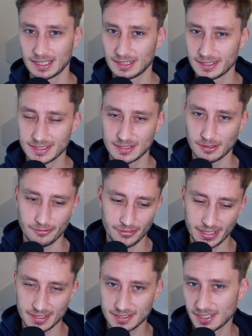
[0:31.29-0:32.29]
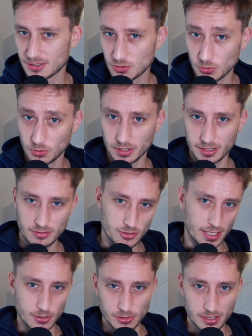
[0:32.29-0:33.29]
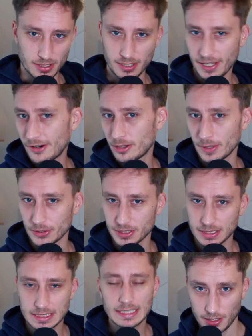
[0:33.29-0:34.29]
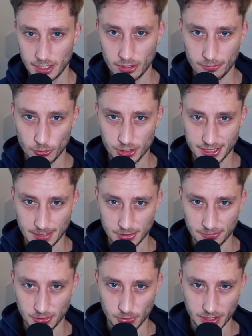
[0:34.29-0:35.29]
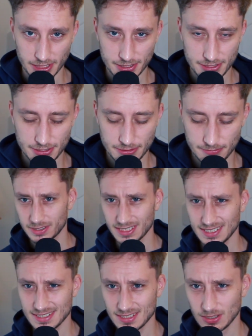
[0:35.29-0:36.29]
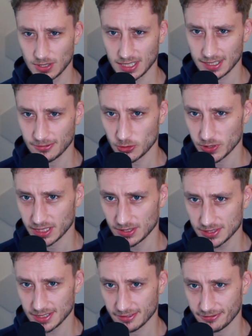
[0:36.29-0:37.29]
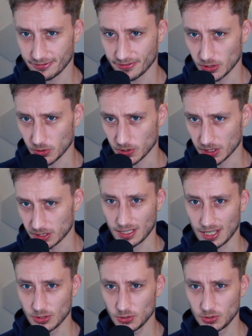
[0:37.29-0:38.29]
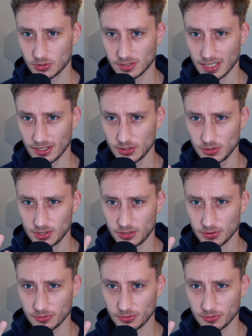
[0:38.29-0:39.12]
a list of things I truly, genuinely care about. Here are 3 steps of doing this. That doesn't look like 3, it looks like 4. How do you do